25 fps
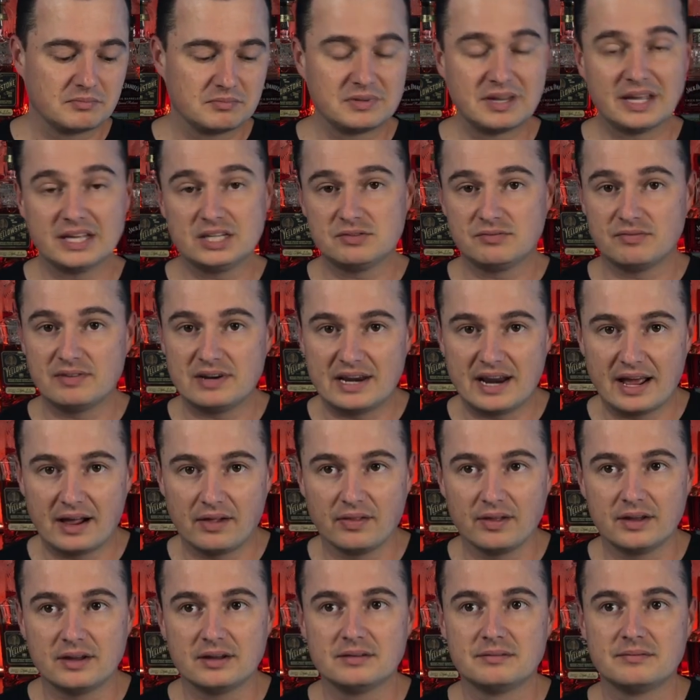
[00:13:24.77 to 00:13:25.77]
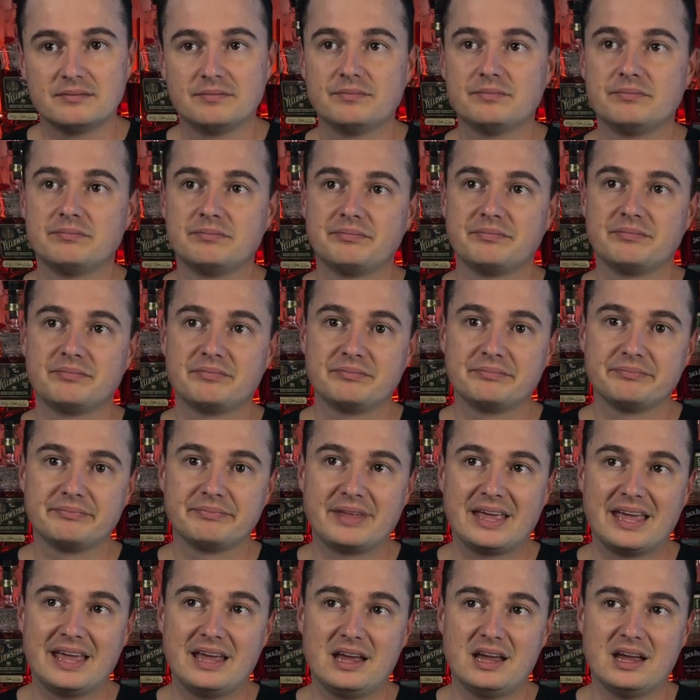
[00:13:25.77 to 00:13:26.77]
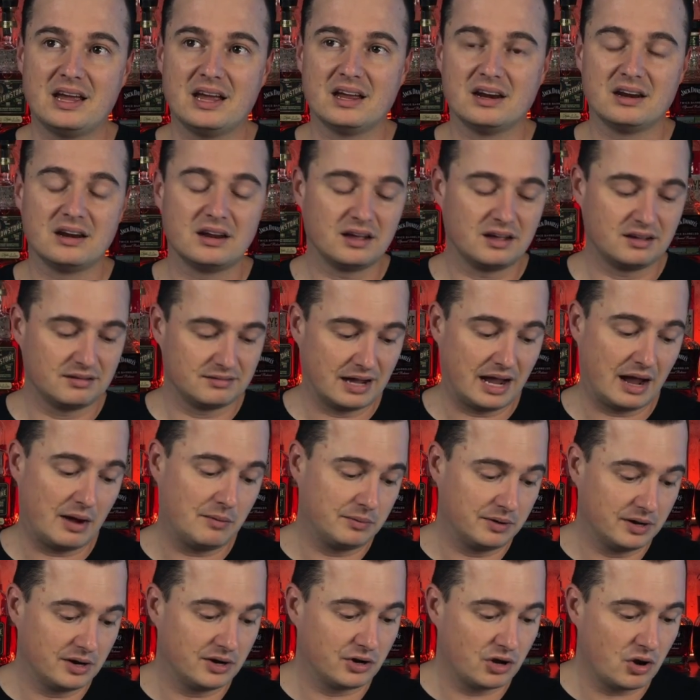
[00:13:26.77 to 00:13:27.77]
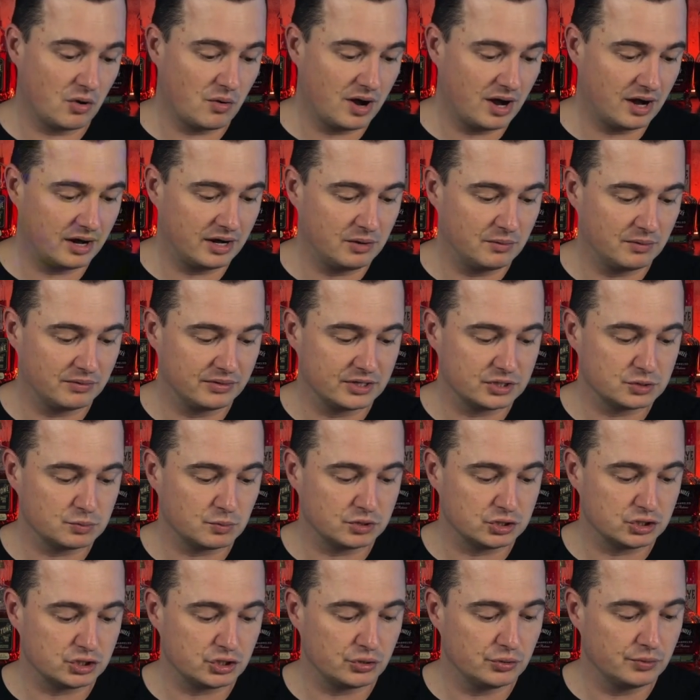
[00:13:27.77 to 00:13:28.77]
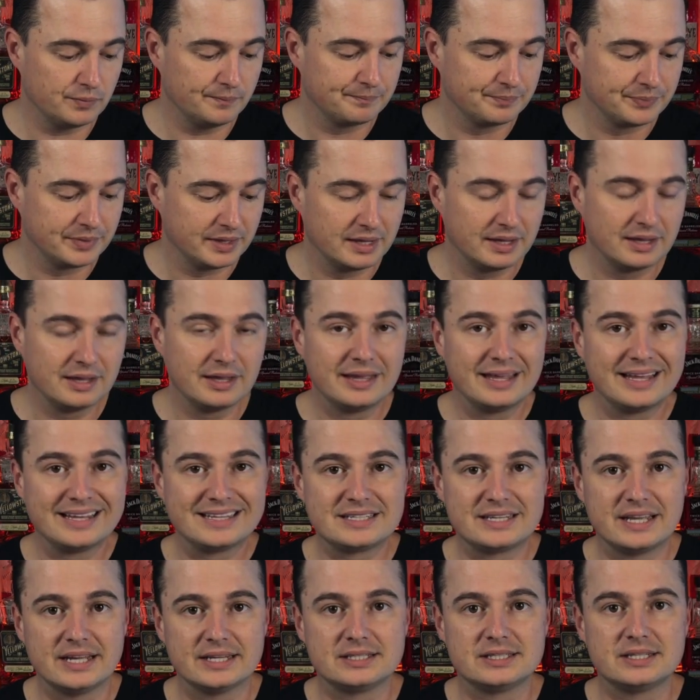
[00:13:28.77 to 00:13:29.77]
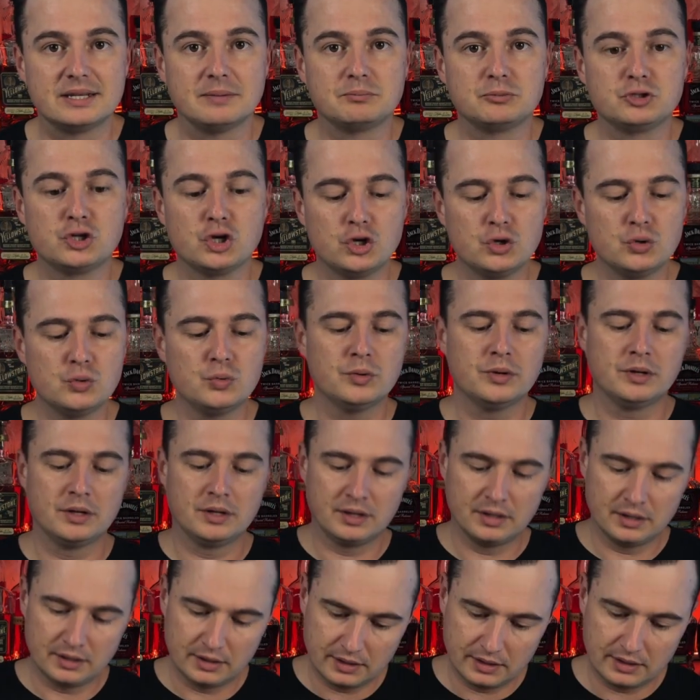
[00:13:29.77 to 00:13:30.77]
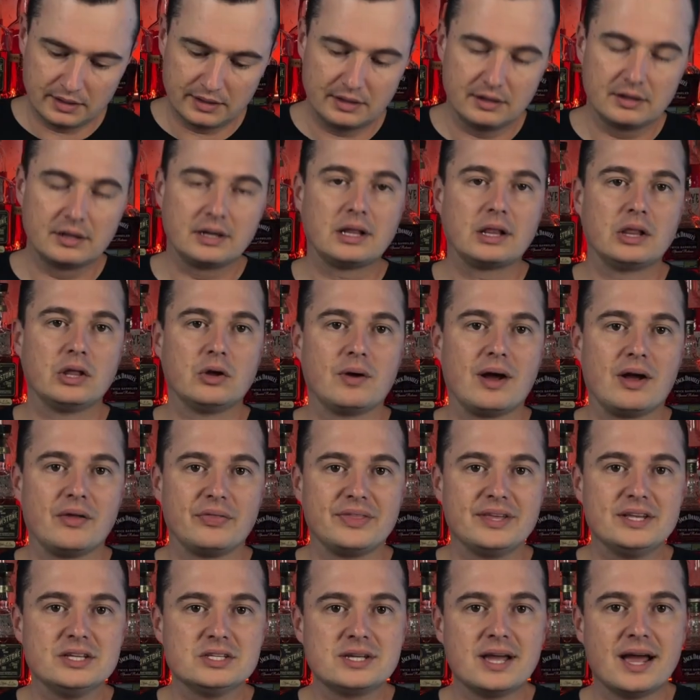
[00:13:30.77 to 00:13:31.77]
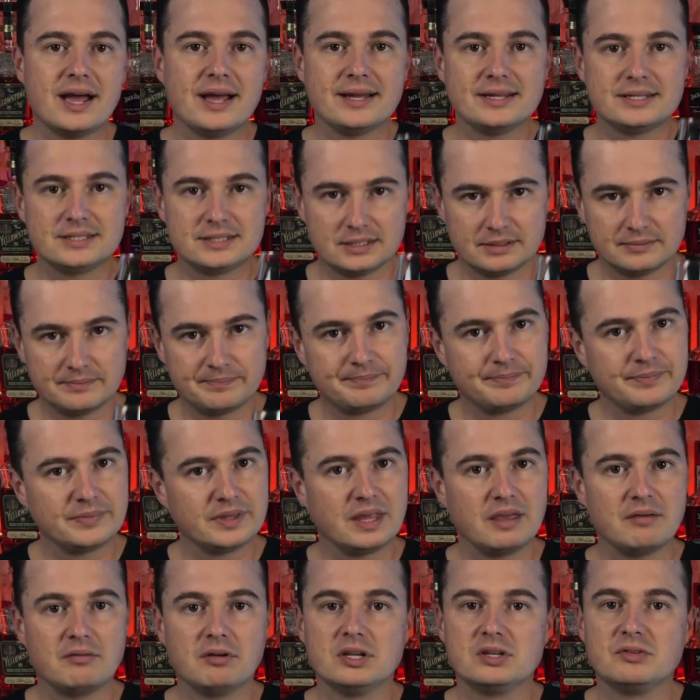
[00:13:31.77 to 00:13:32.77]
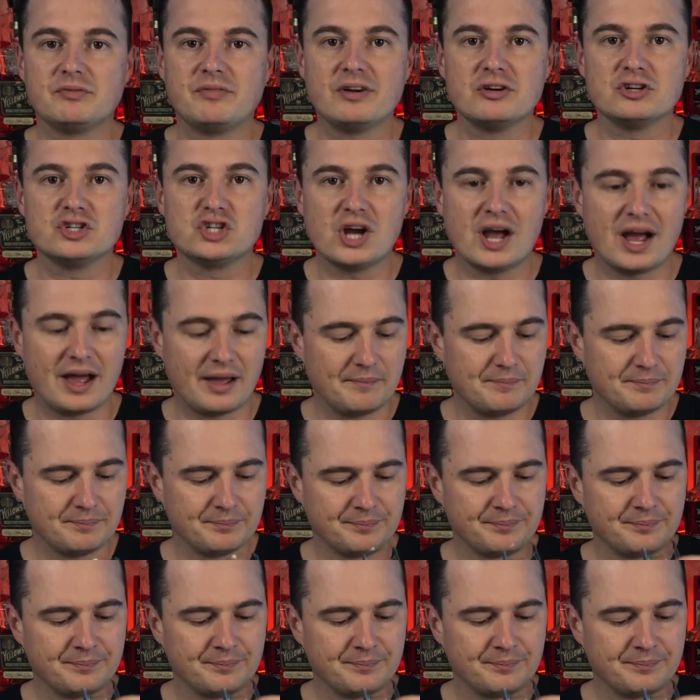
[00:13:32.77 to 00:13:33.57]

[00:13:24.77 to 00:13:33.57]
Nice vanilla, and I'm gonna go honey with this one too. Let's get sip 2, clear out these guys, give it its fair shot.